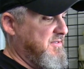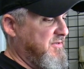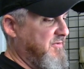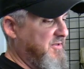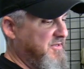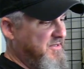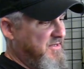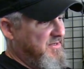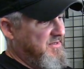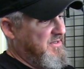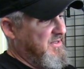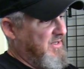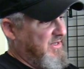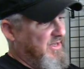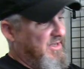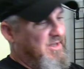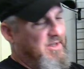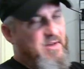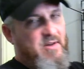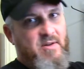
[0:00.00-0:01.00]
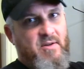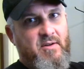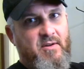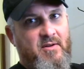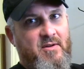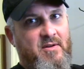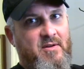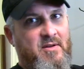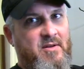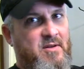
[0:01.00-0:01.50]
So this is the lid
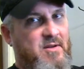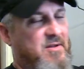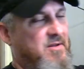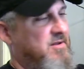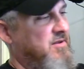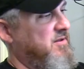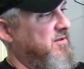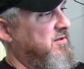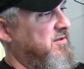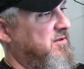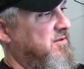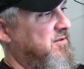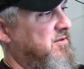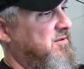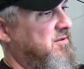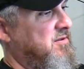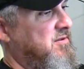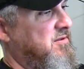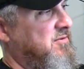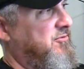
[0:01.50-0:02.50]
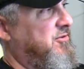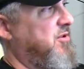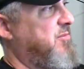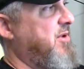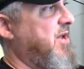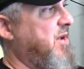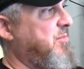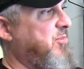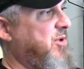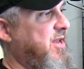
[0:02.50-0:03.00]
for
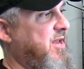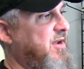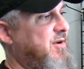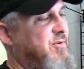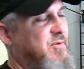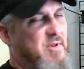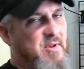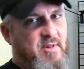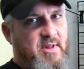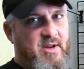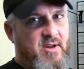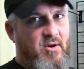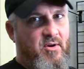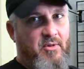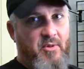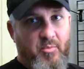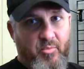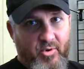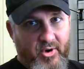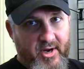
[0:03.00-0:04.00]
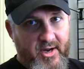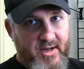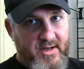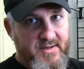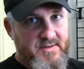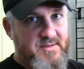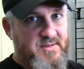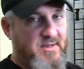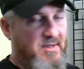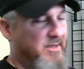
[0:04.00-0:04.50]
the backpack. They call it the
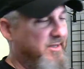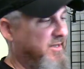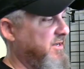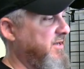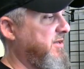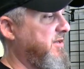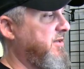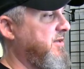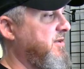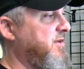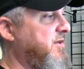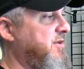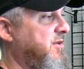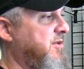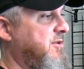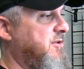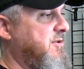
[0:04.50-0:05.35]
brains, the lid.